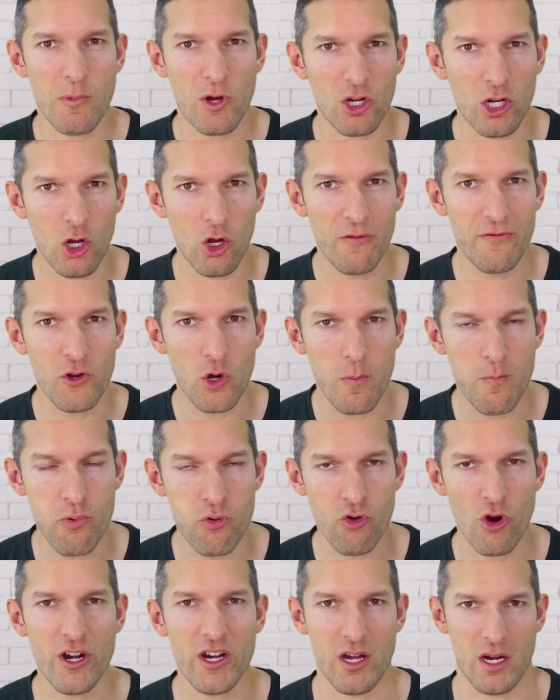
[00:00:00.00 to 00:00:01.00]
model of your
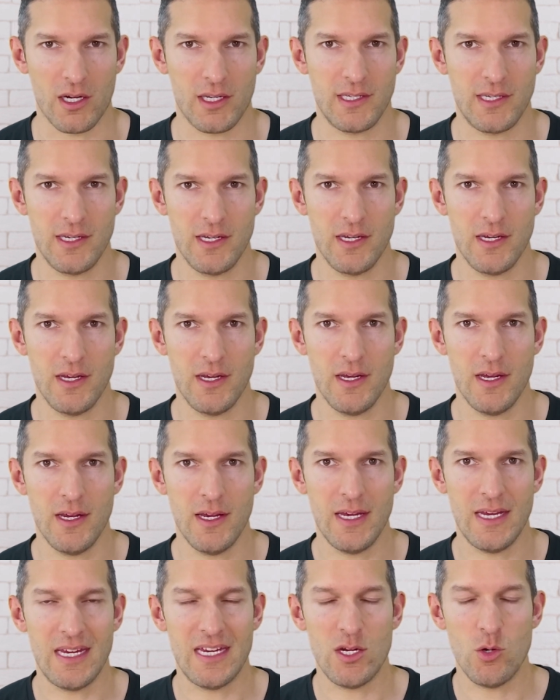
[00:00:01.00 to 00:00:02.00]
product.
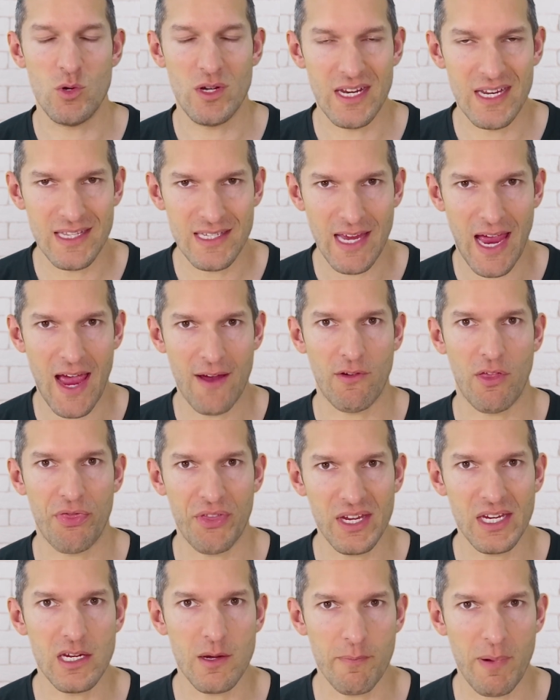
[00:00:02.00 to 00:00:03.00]
You need to have a
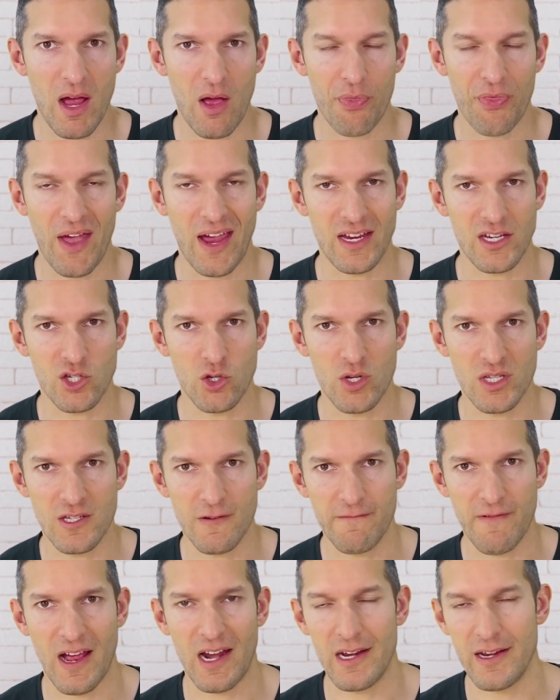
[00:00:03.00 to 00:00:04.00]
think about that. You need to
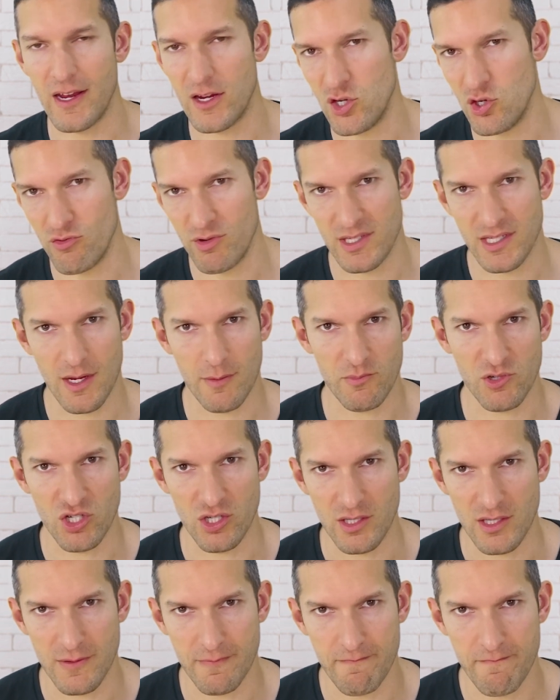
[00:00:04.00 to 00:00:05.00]
validate your
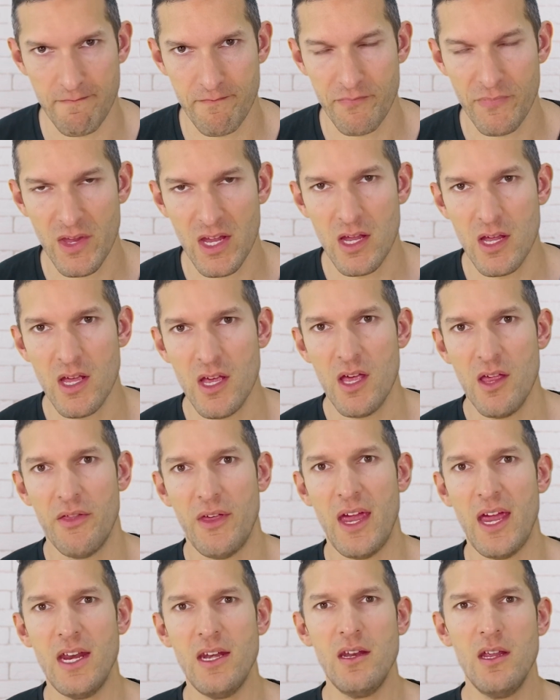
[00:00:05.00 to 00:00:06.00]
assumptions.
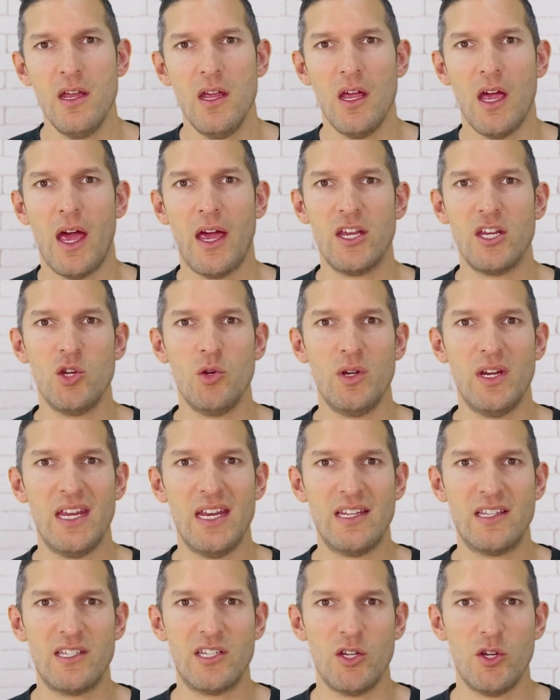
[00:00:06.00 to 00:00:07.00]
Then you
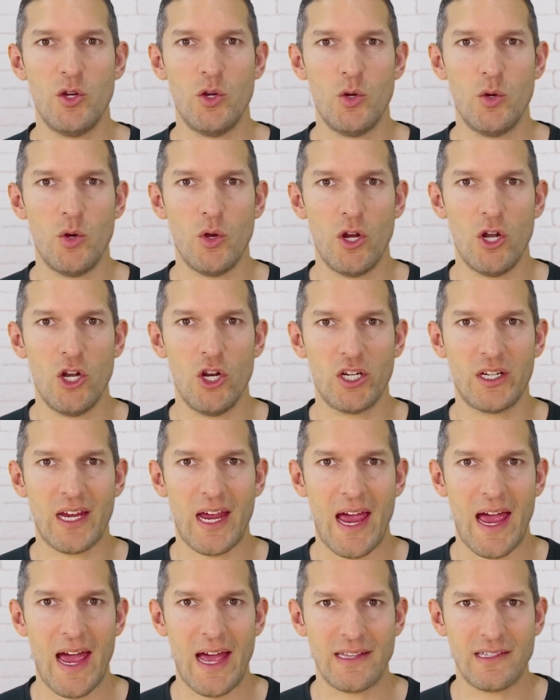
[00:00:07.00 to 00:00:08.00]
need to look
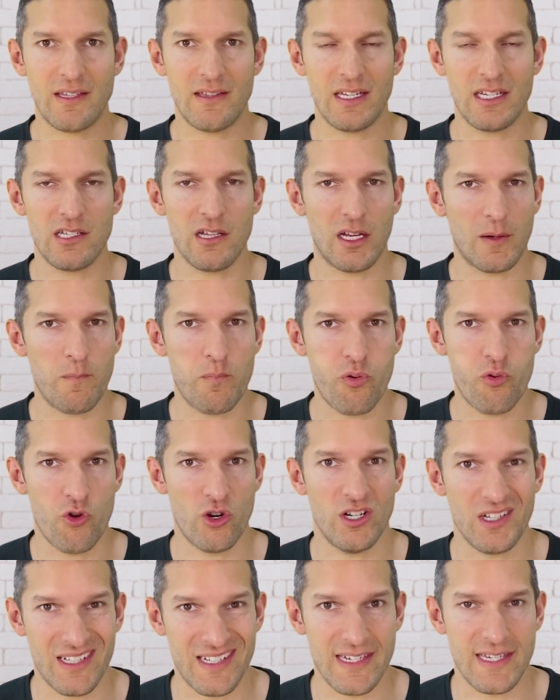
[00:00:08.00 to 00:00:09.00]
at things like
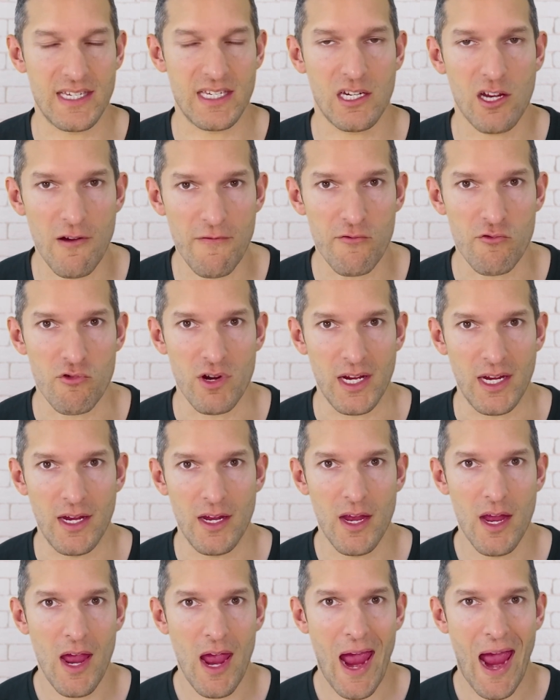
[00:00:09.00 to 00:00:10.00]
product discovery.
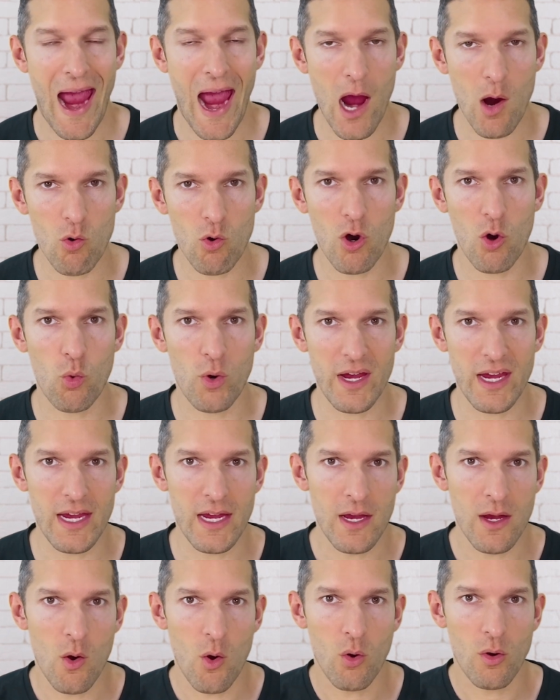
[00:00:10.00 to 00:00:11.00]
How are
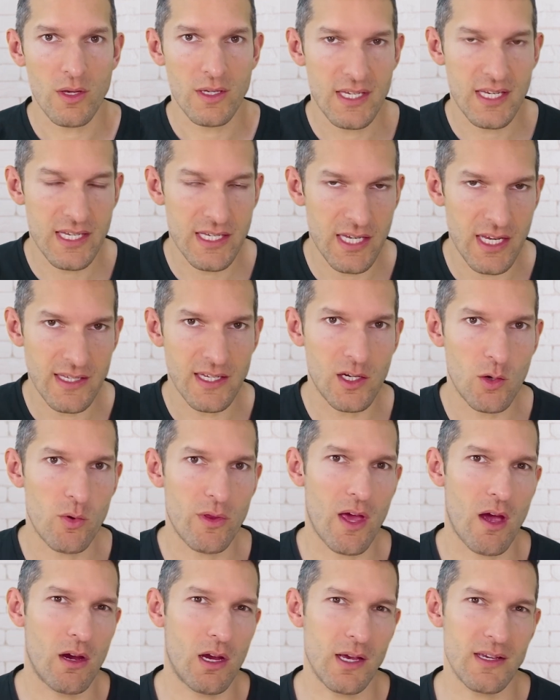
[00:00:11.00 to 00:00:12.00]
we sitting with
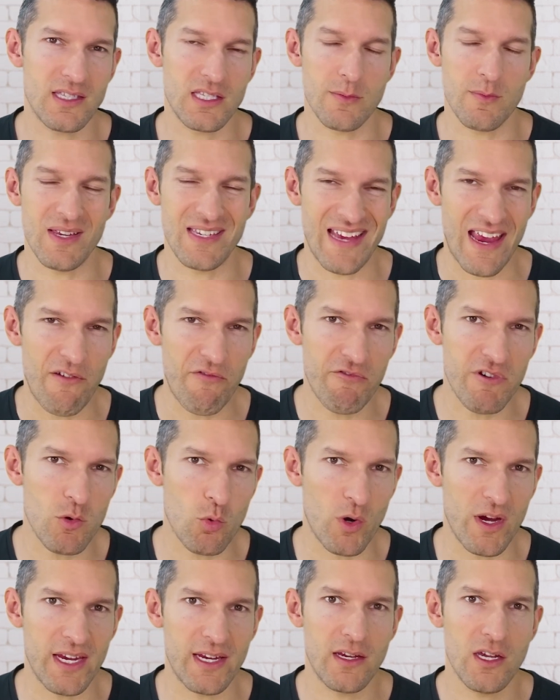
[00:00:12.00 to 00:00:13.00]
our customers every
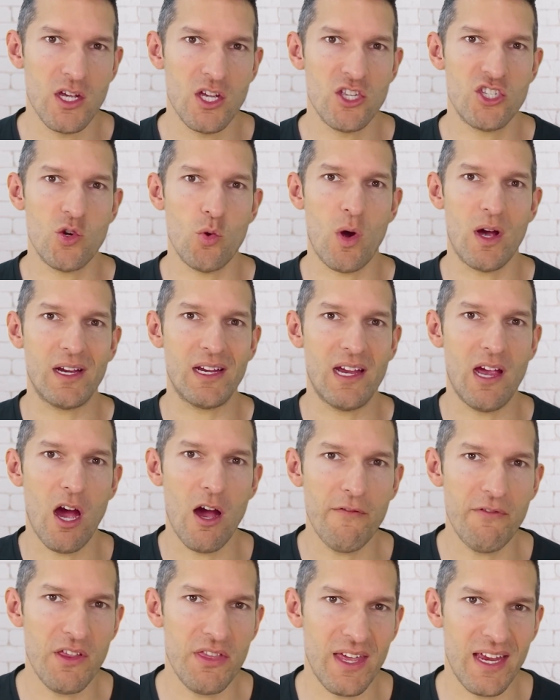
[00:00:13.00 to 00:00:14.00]
week to
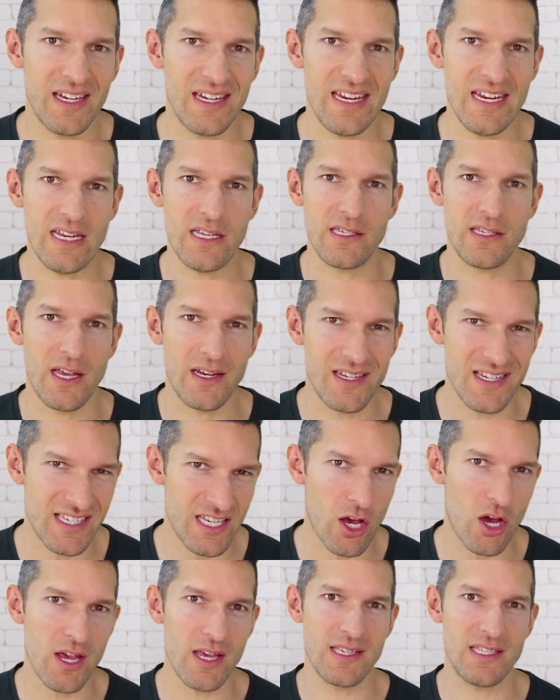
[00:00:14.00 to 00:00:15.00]
uncover their needs, their
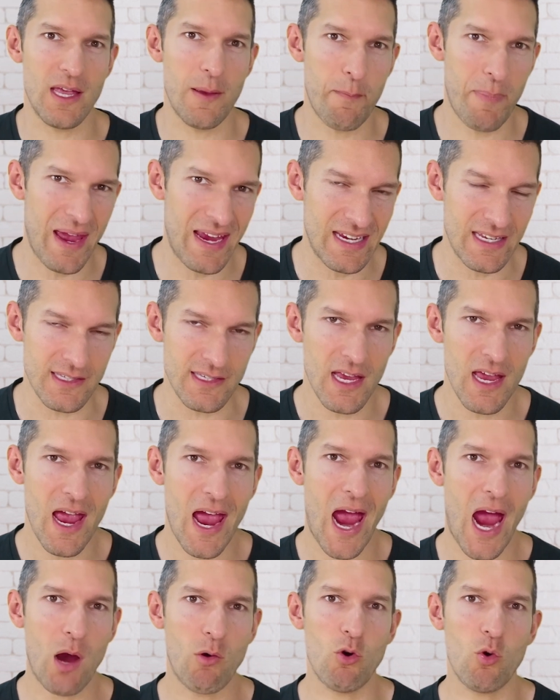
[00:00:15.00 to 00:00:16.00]
desires, their pains?
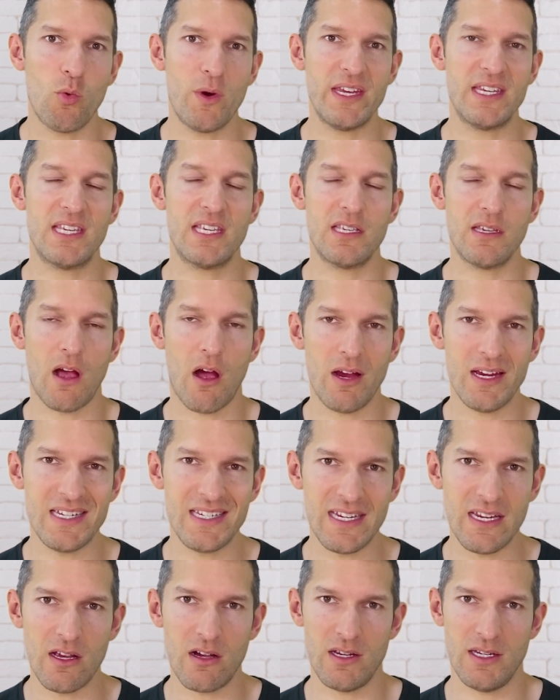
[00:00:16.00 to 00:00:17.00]
How are we
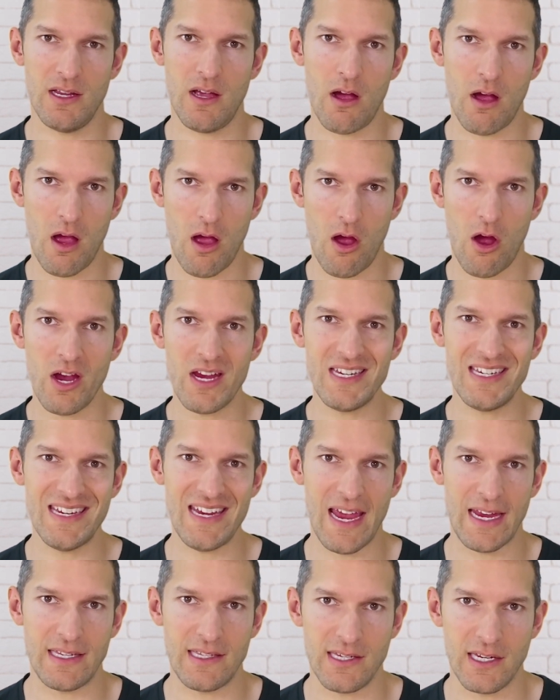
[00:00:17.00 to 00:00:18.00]

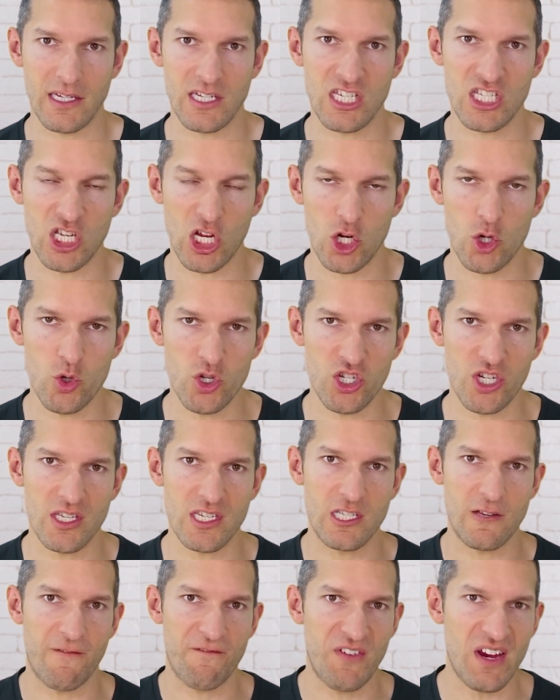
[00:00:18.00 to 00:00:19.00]
ideating solutions
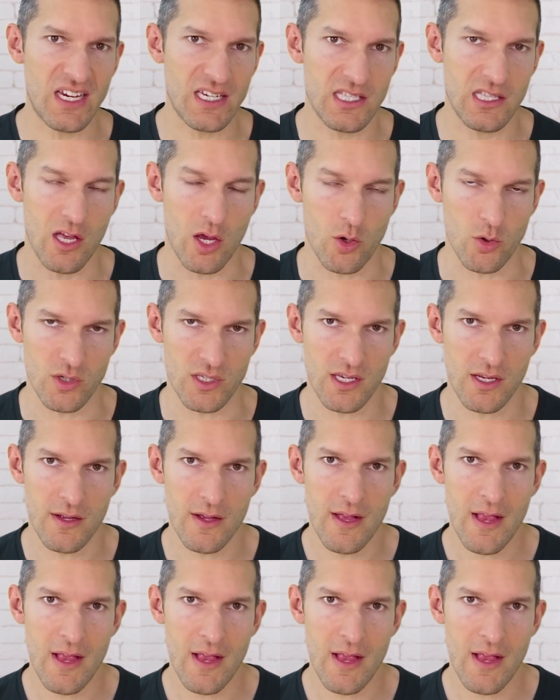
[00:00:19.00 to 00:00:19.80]
to fix those?